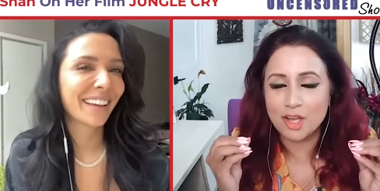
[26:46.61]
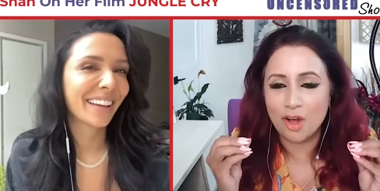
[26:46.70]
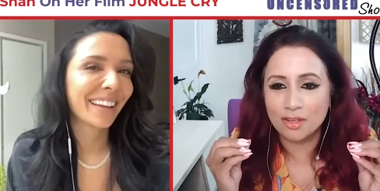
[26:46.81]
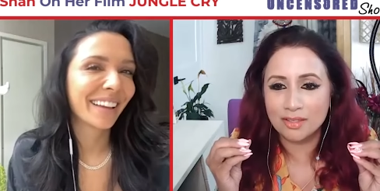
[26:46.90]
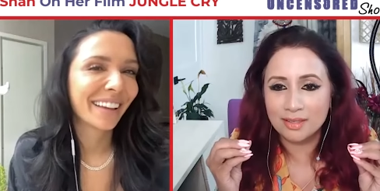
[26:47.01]

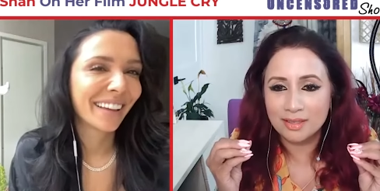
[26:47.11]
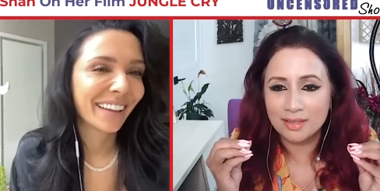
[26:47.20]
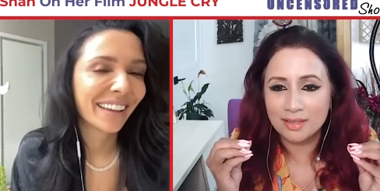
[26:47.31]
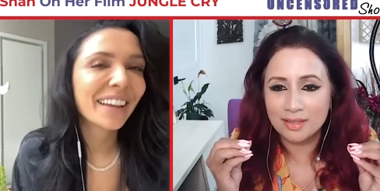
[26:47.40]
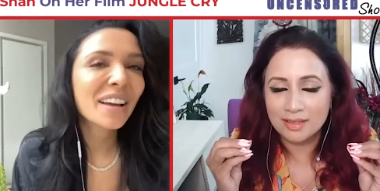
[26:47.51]
Speaker 1: on
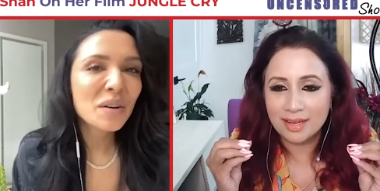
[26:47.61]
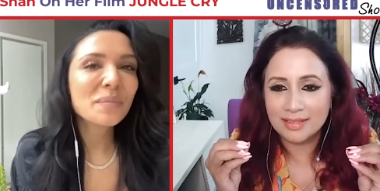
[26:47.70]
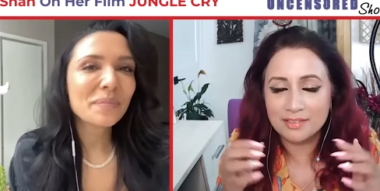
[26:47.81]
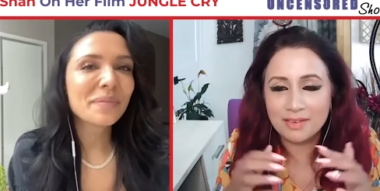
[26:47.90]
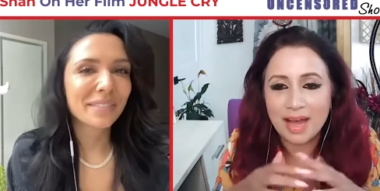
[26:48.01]

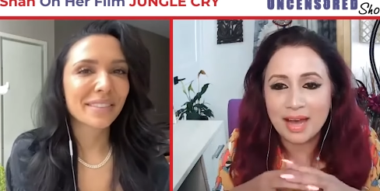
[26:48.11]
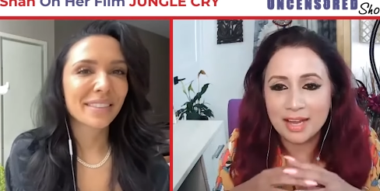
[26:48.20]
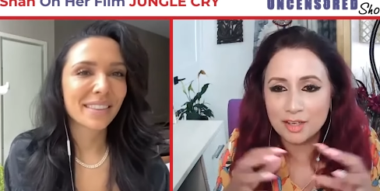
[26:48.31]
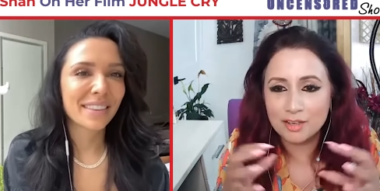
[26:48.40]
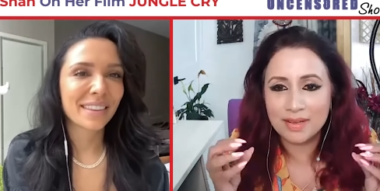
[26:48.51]
kind of
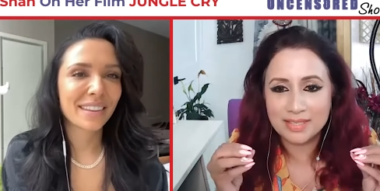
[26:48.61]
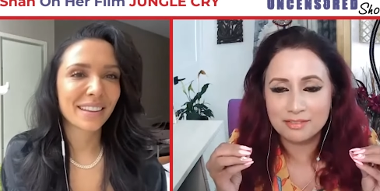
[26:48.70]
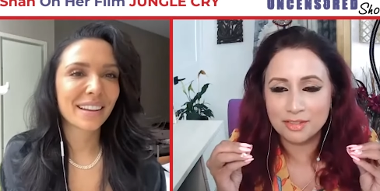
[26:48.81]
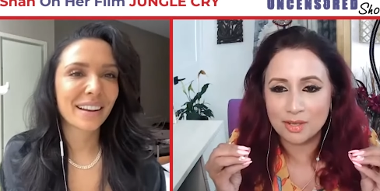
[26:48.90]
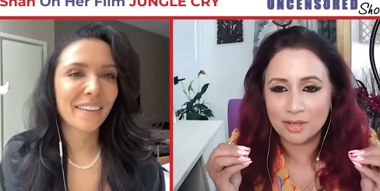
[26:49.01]

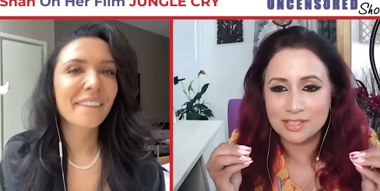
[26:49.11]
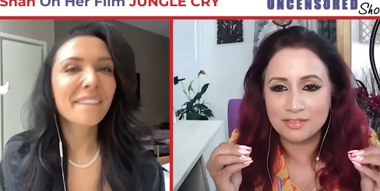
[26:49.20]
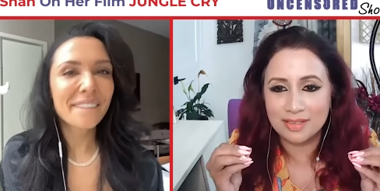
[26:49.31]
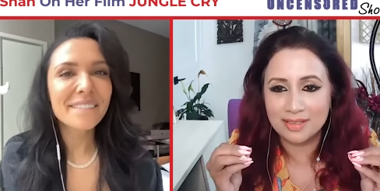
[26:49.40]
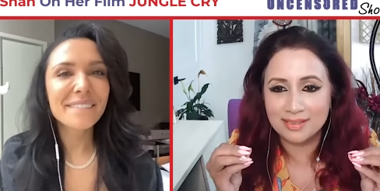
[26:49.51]
Ayurvedic
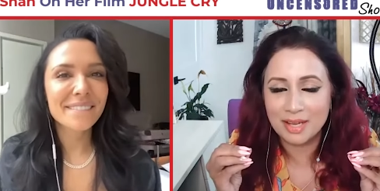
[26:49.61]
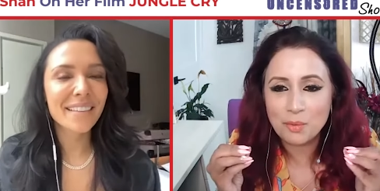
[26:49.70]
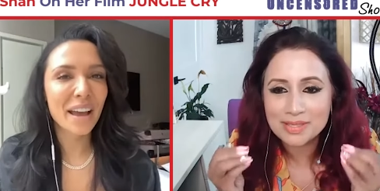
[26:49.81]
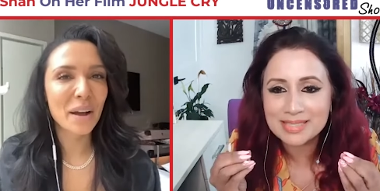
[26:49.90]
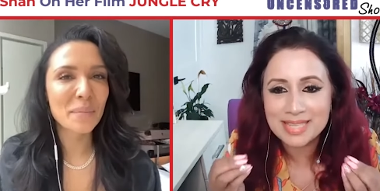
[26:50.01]
philosophy. Like,
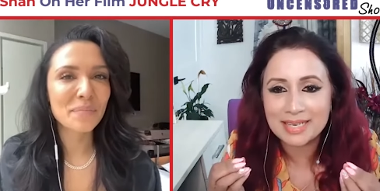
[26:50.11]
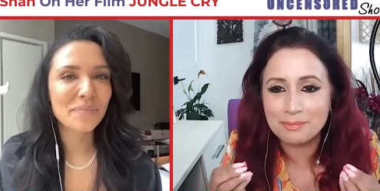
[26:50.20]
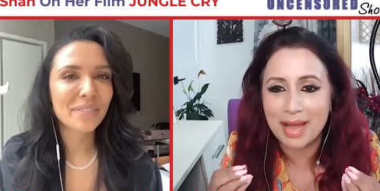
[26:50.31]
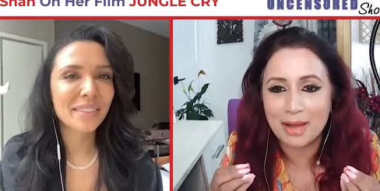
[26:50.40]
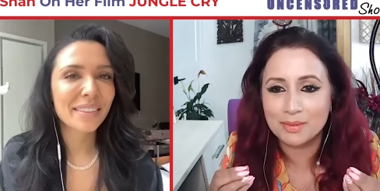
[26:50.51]
what's yeah. that
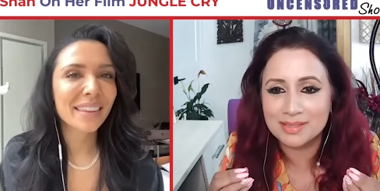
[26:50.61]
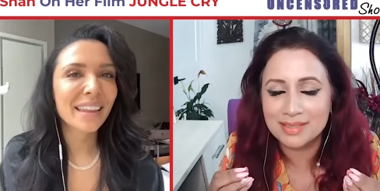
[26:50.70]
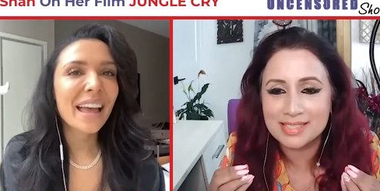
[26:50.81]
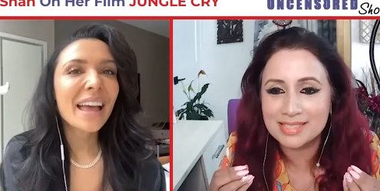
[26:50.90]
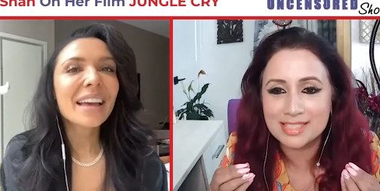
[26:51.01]
about?
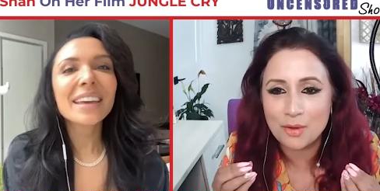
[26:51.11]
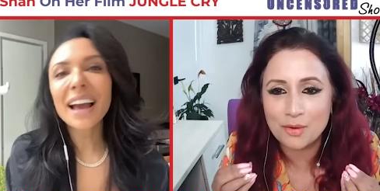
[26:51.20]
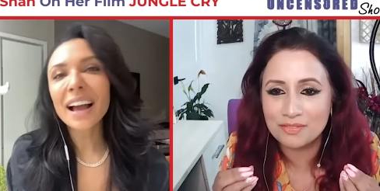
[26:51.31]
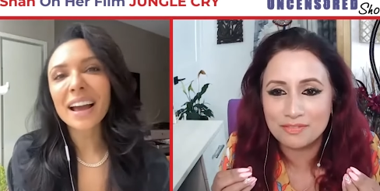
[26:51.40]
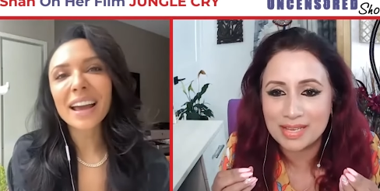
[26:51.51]
It's so
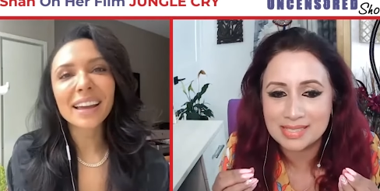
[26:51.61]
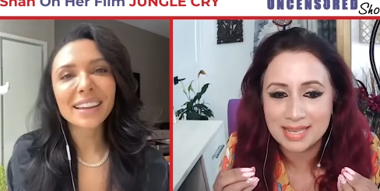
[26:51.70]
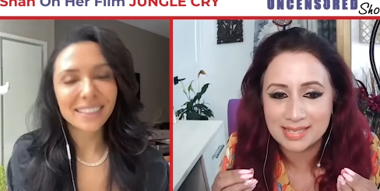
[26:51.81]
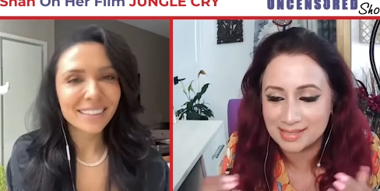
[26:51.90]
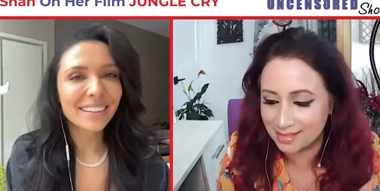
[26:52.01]
yeah.
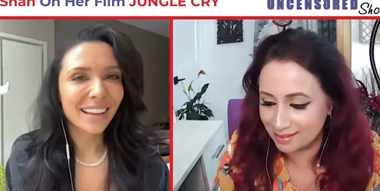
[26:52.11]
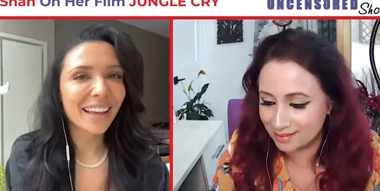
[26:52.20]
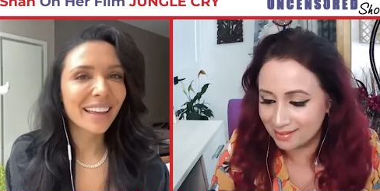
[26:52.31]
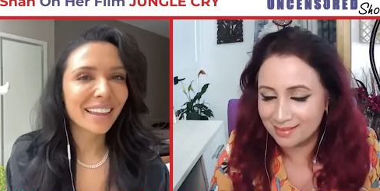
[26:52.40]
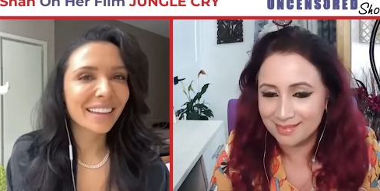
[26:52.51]
fascinating
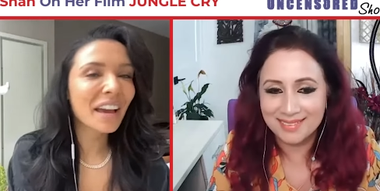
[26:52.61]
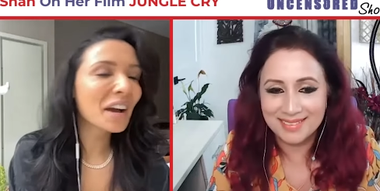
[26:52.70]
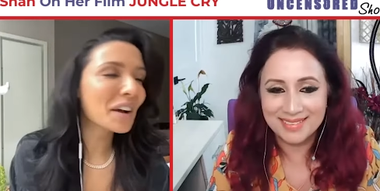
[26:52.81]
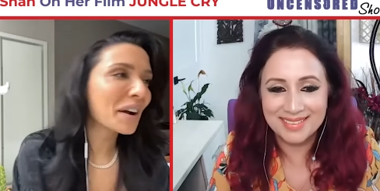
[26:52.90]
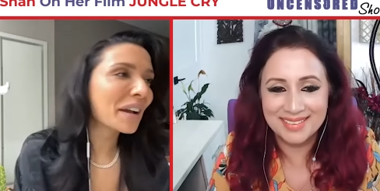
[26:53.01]

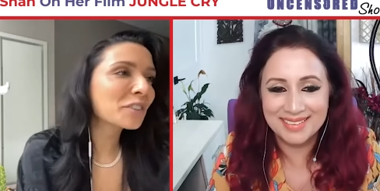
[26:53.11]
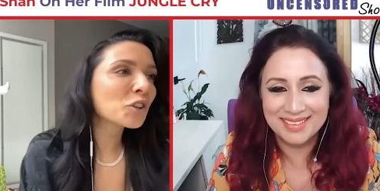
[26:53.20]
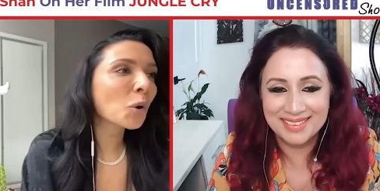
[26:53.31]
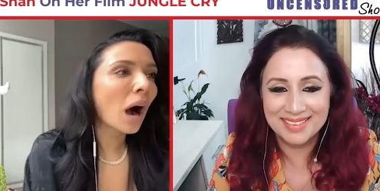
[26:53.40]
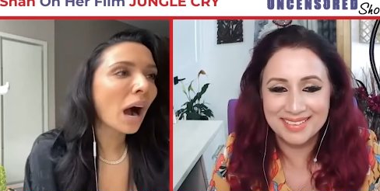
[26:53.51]
Speaker 2: yeah eh,
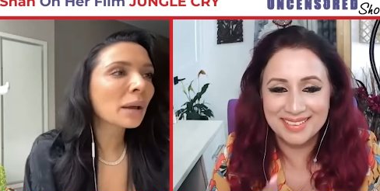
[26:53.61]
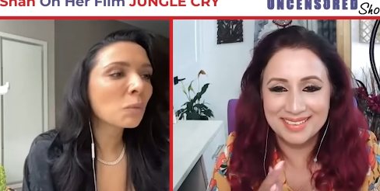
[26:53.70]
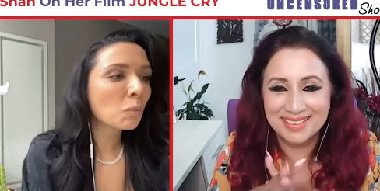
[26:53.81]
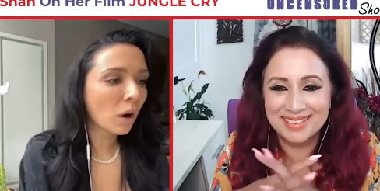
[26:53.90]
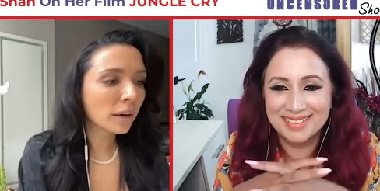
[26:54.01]
so
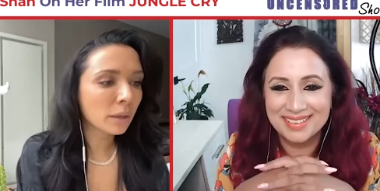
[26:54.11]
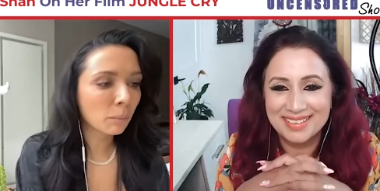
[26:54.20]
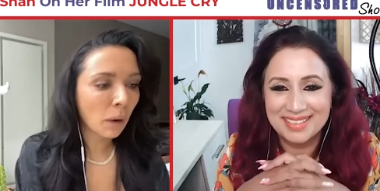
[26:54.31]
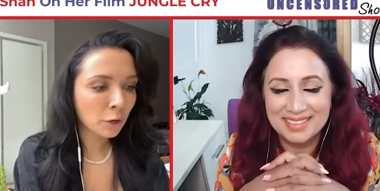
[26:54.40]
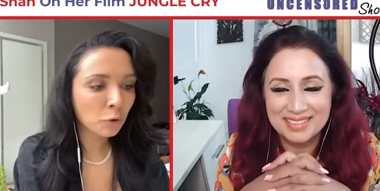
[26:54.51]
i wanted
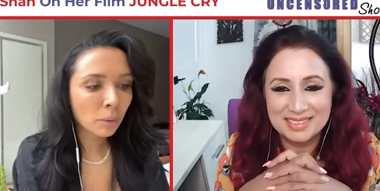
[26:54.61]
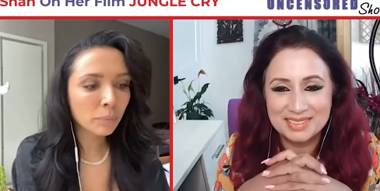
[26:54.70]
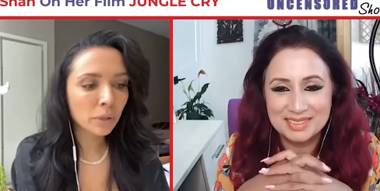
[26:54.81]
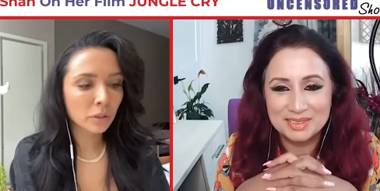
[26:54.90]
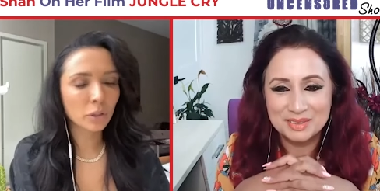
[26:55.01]
i grew
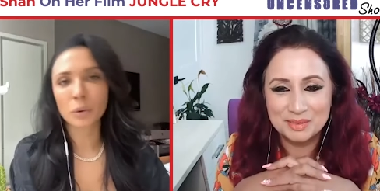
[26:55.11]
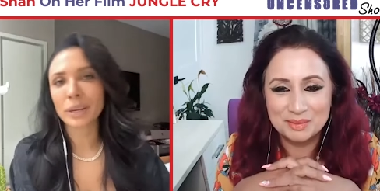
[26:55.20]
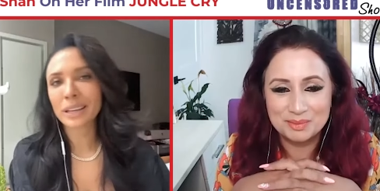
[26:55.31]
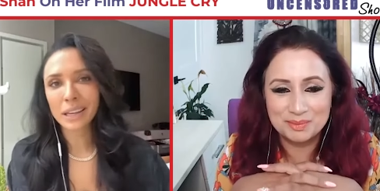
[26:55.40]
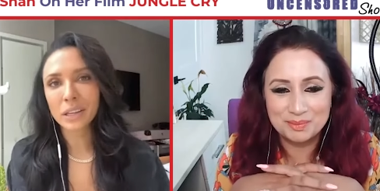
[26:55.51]
up you know
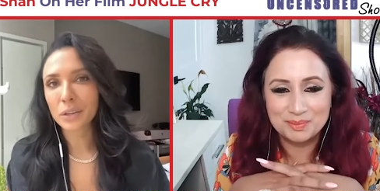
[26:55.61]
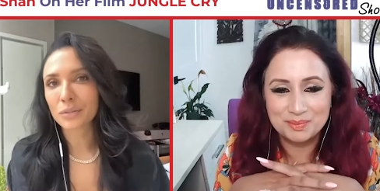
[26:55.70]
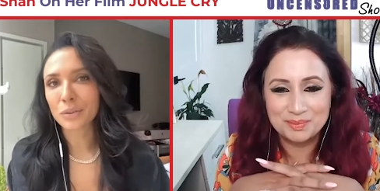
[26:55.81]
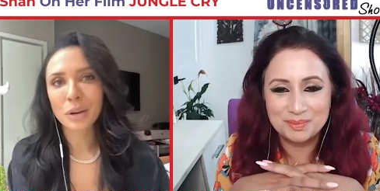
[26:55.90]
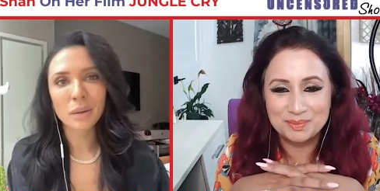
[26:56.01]
eating
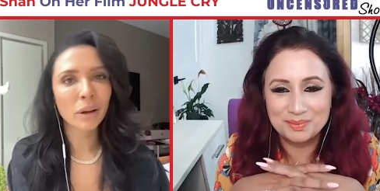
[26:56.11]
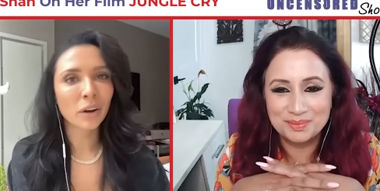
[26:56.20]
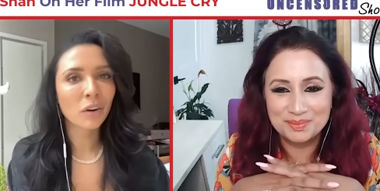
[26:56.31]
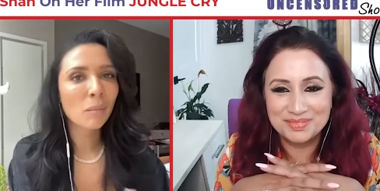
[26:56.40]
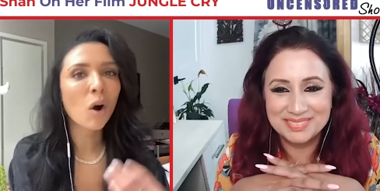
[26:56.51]
indian food and
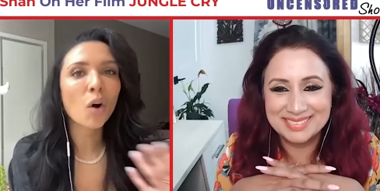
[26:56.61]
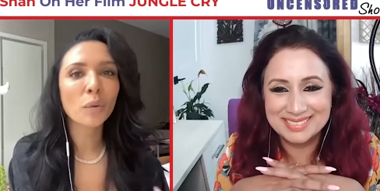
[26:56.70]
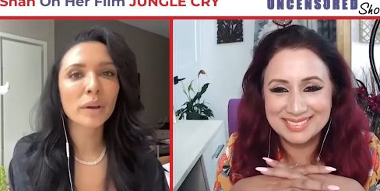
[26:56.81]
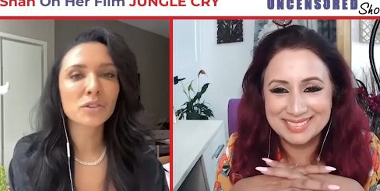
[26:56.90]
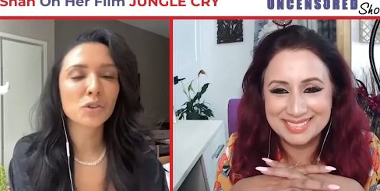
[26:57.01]
my grandma
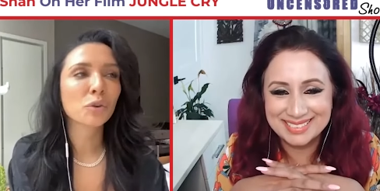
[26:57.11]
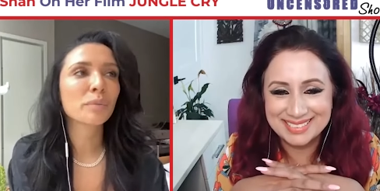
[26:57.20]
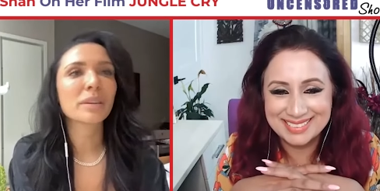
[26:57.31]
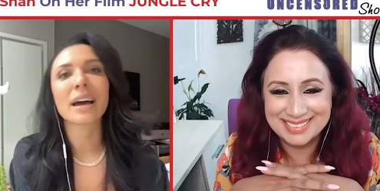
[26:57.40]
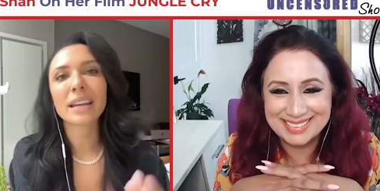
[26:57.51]
always
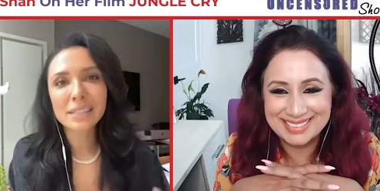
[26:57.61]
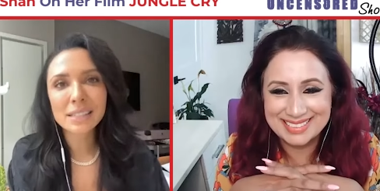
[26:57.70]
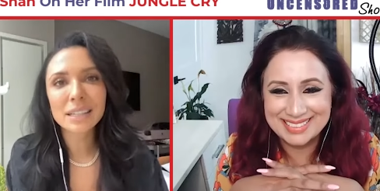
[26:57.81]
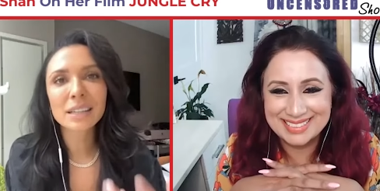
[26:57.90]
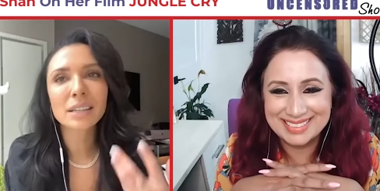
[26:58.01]
told me that
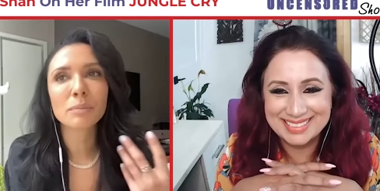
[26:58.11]
indian